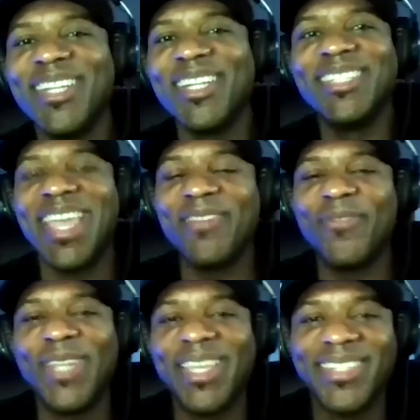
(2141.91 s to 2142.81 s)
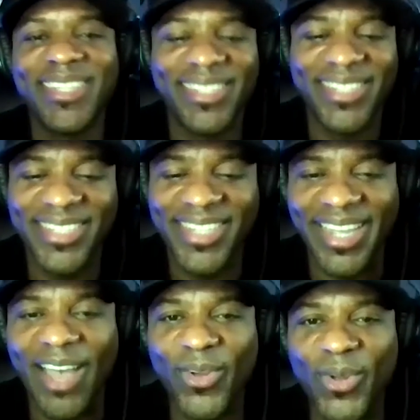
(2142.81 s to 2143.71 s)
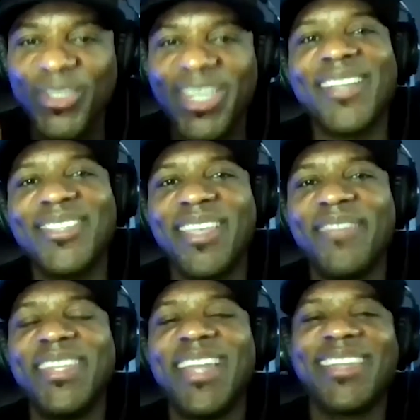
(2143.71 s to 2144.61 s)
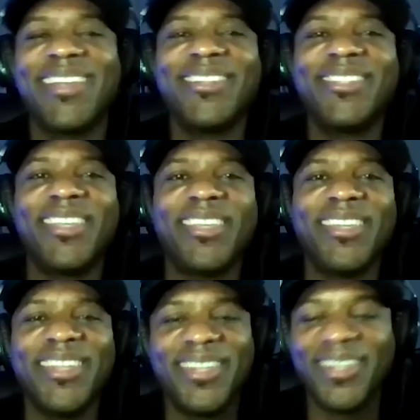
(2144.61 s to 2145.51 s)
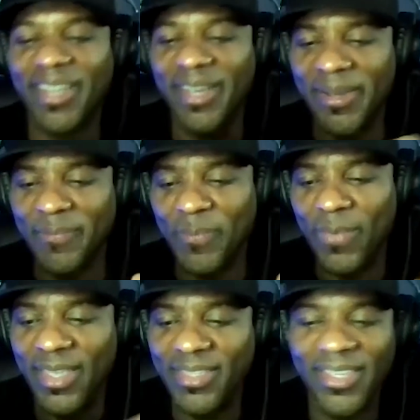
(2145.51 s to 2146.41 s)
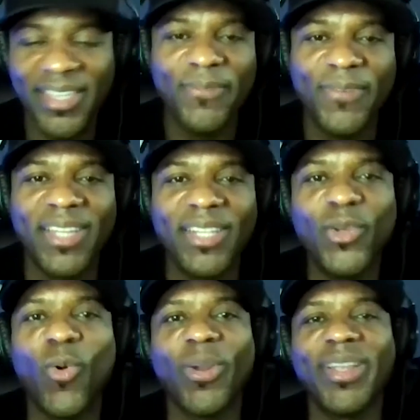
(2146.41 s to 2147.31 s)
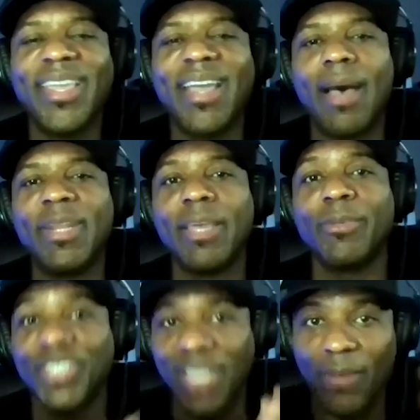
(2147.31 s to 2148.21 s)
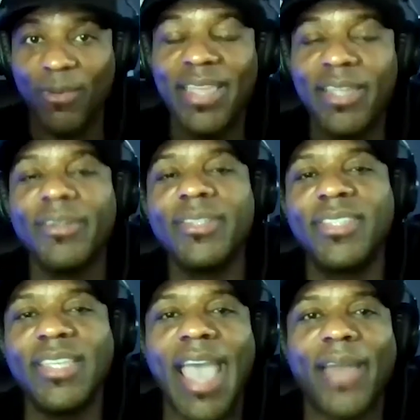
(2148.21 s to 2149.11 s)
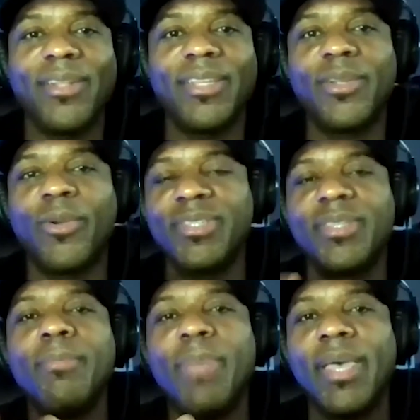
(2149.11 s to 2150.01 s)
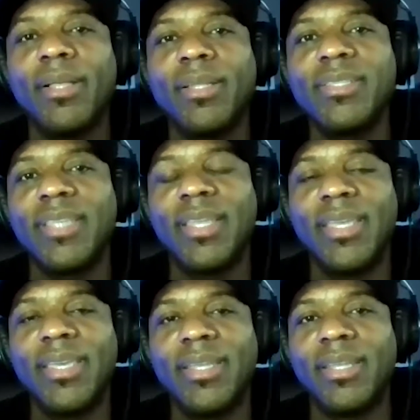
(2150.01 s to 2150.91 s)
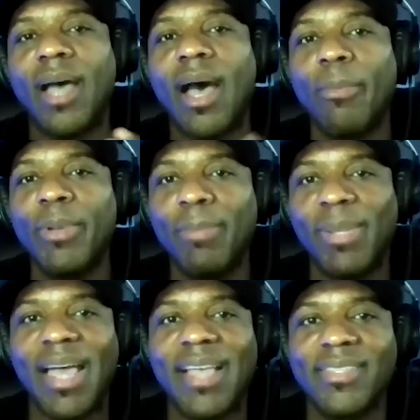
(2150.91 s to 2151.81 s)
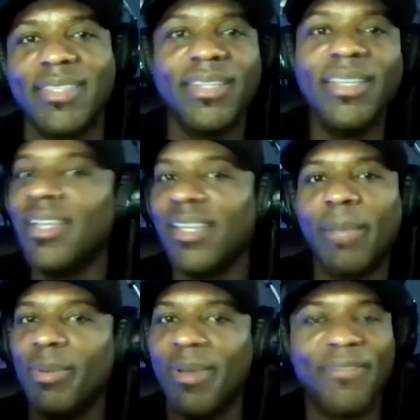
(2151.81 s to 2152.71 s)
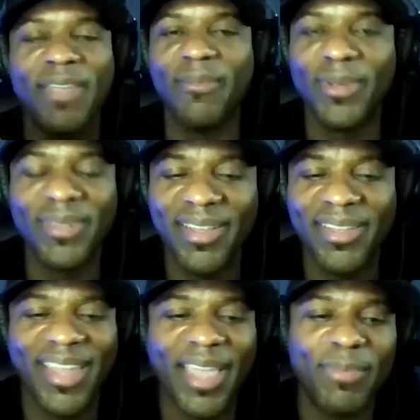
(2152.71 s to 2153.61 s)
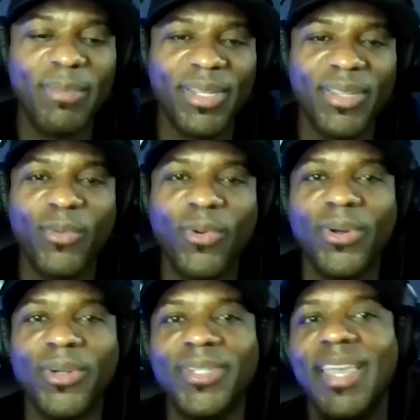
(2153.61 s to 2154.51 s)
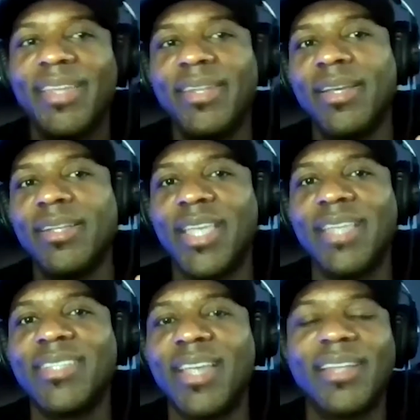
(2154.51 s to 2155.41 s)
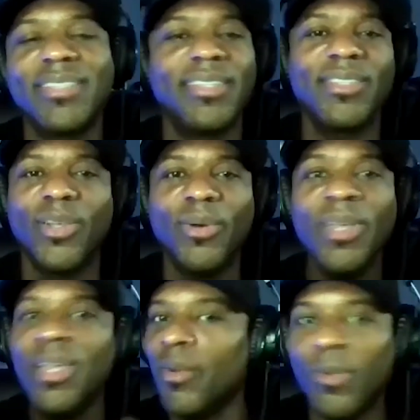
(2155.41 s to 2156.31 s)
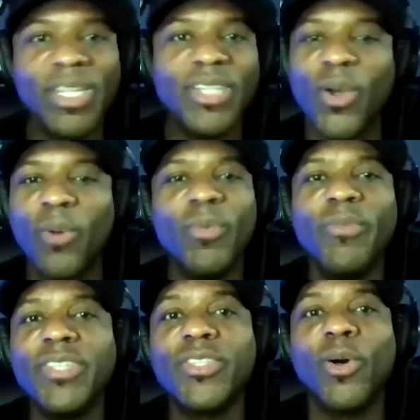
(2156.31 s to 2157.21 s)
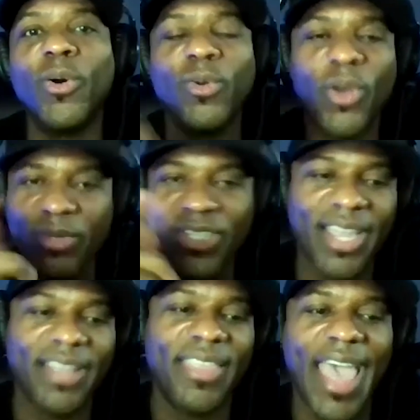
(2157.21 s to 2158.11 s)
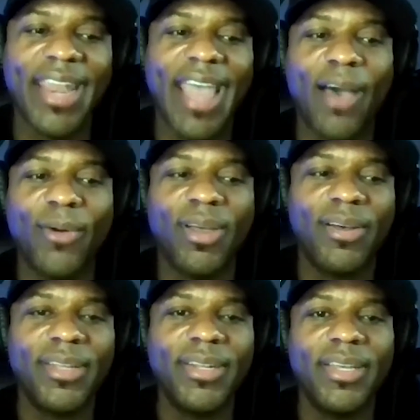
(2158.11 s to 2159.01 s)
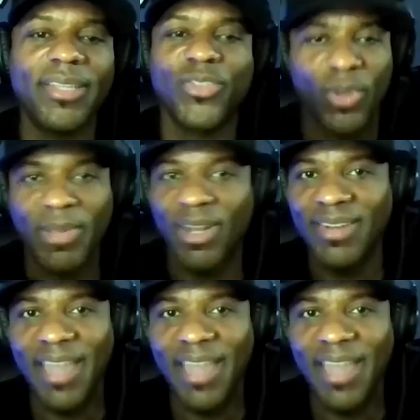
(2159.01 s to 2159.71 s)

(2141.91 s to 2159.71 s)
little date flick to check out, go check out Safety Not Guaranteed. And it's a fun little quirky comedy that was shot right here in Seattle, and Kristen Bell is in it, and Aubrey Plaza, a couple of my favorite like people in the world, and Jake Johnson. So really dope movie. So go check that out on streaming on